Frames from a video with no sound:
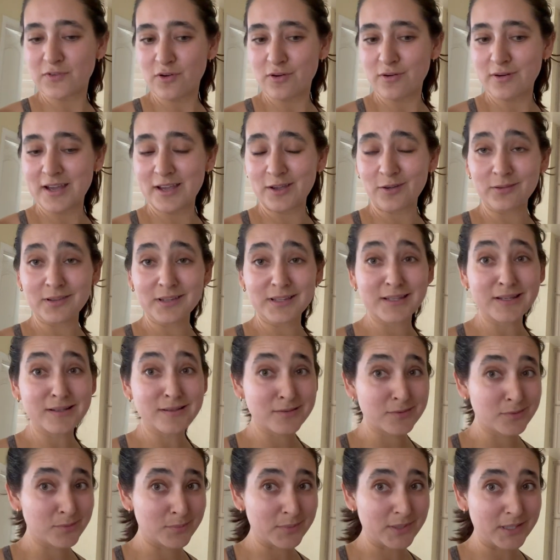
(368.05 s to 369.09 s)
I only did
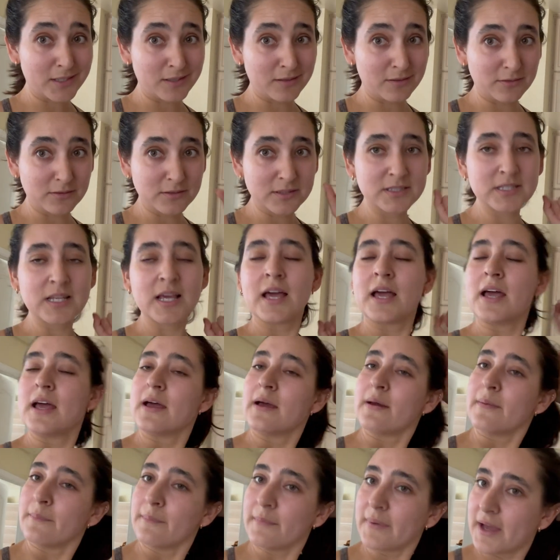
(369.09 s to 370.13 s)
2 miles.
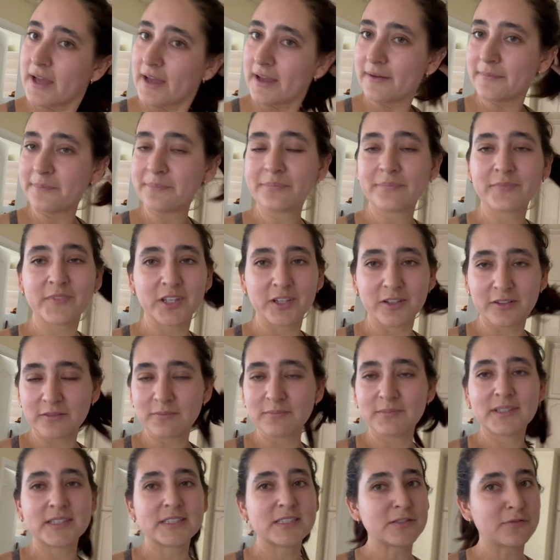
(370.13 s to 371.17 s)
But you know,
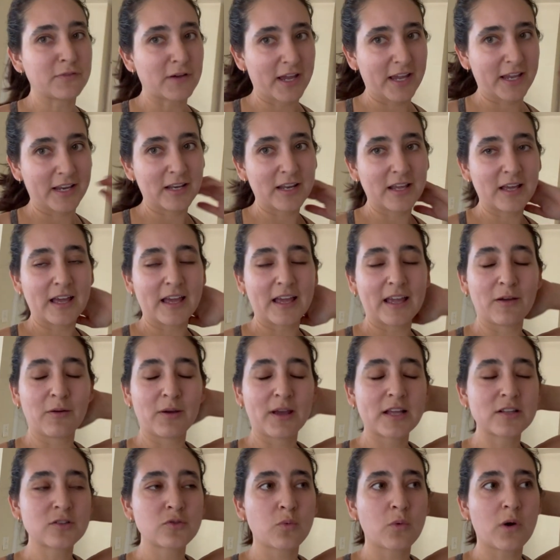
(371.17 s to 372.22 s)
it's fine. I
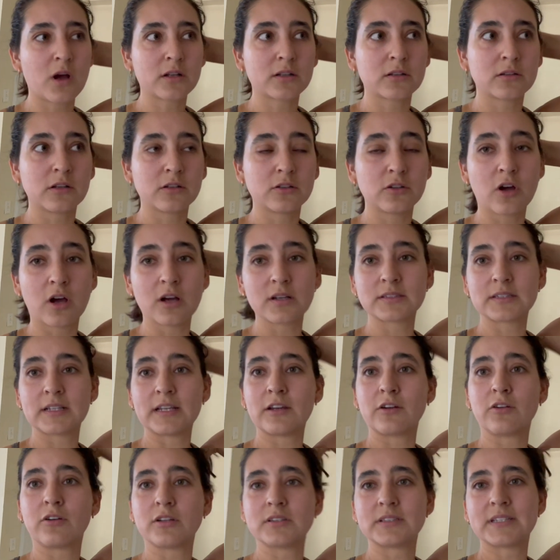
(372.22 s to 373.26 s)
get to walk the dogs
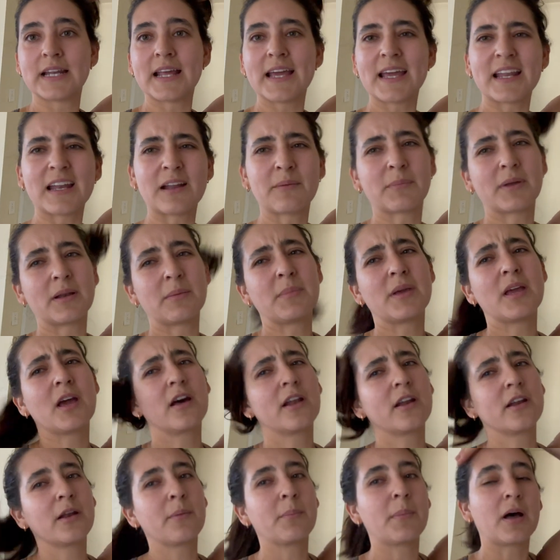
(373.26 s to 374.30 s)
later on today, and I'm gonna be out
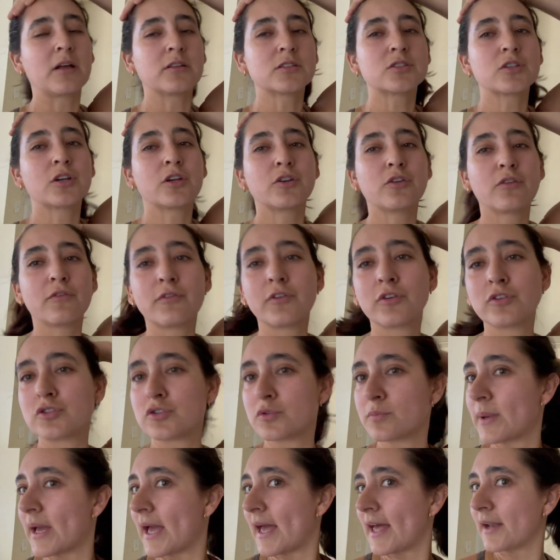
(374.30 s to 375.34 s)
and about, so I don't feel too
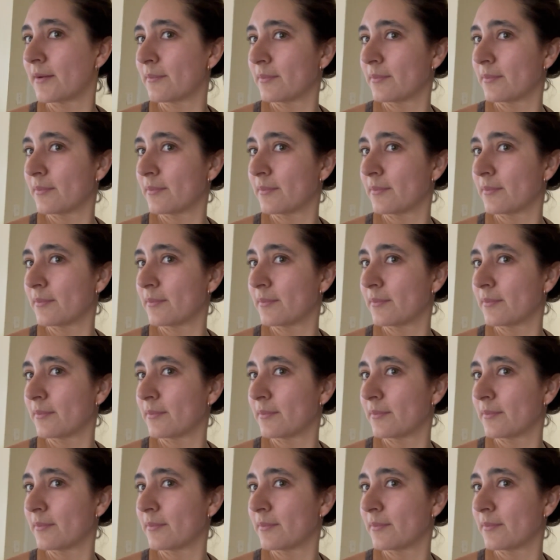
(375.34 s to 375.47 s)
bad.